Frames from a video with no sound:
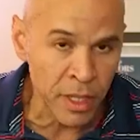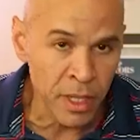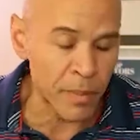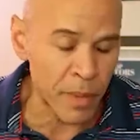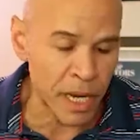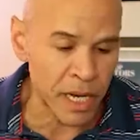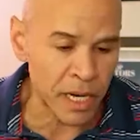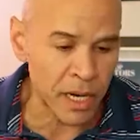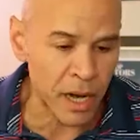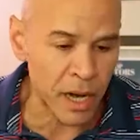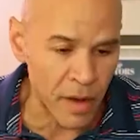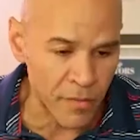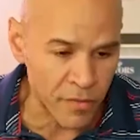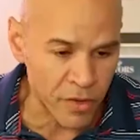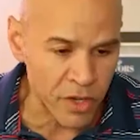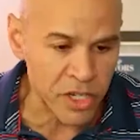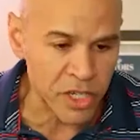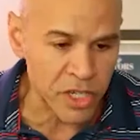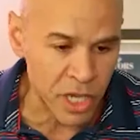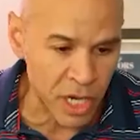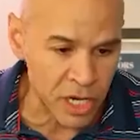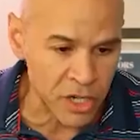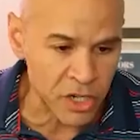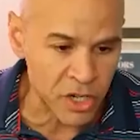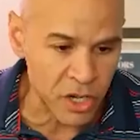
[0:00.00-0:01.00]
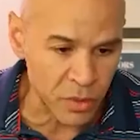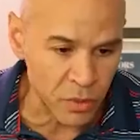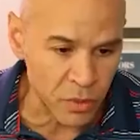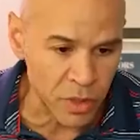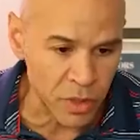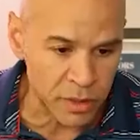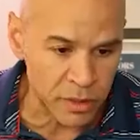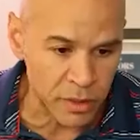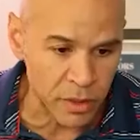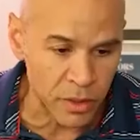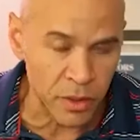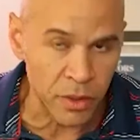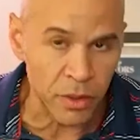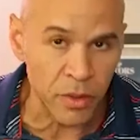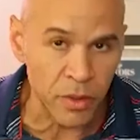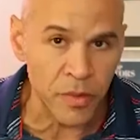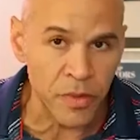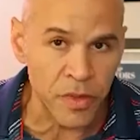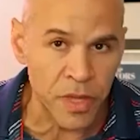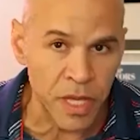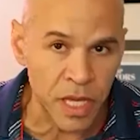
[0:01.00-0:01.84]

by my conversation with you.